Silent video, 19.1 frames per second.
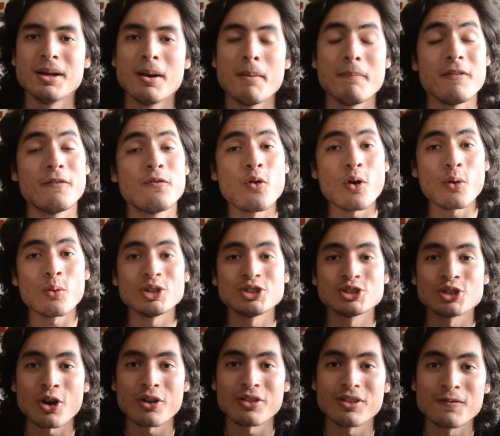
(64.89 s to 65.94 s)
Before we
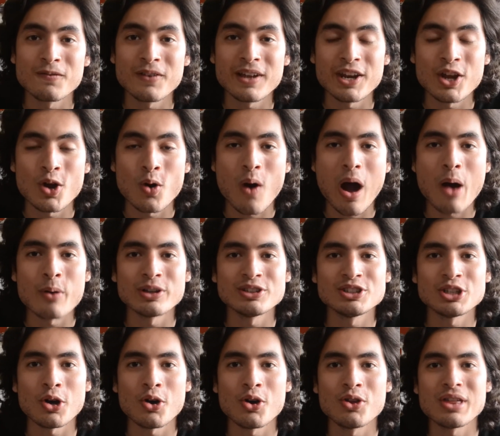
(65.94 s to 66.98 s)
start the video, I want to
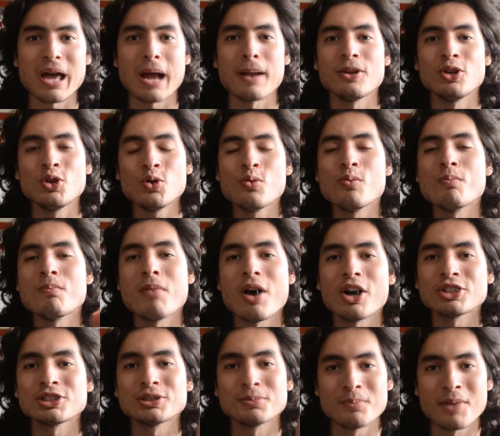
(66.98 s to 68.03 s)
tell you that you
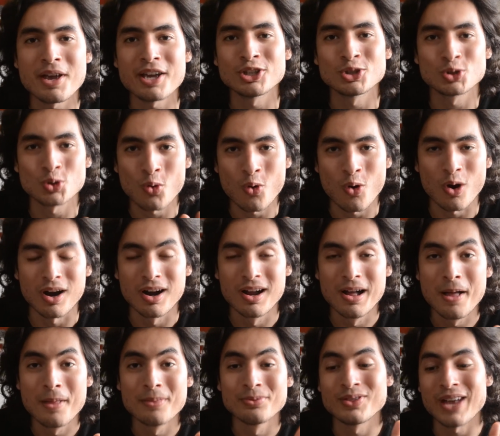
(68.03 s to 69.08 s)
must make sure
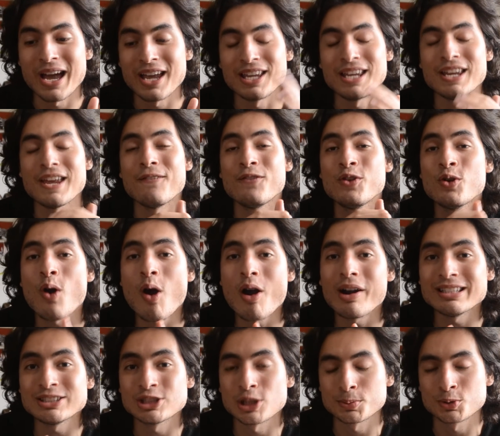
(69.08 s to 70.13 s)
that if you already
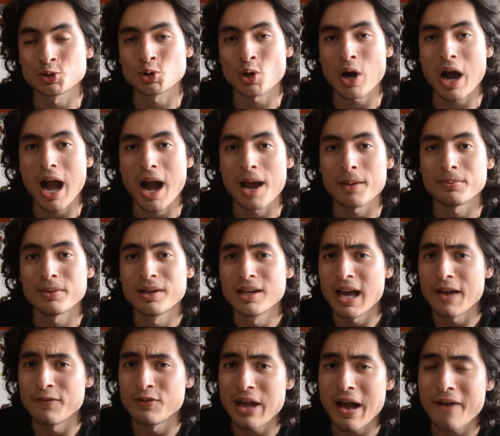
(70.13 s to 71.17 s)
subscribed,
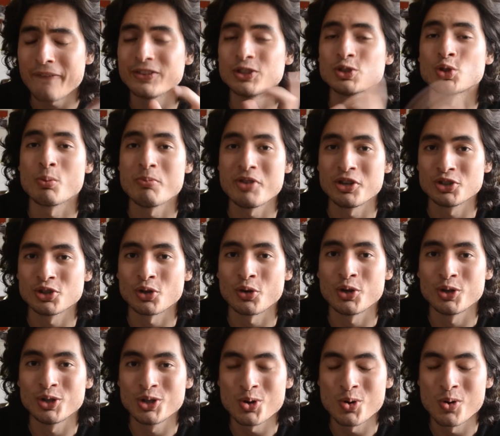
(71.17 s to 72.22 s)
if you haven't, so make sure you
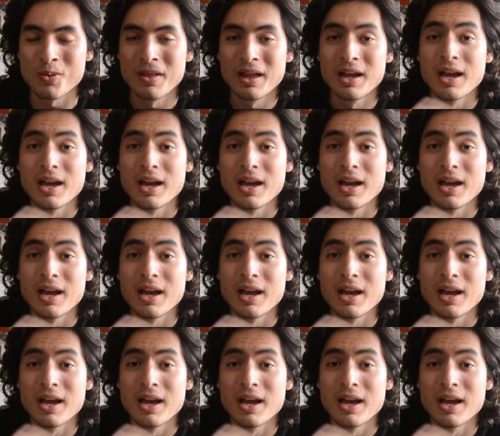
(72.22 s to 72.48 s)
do.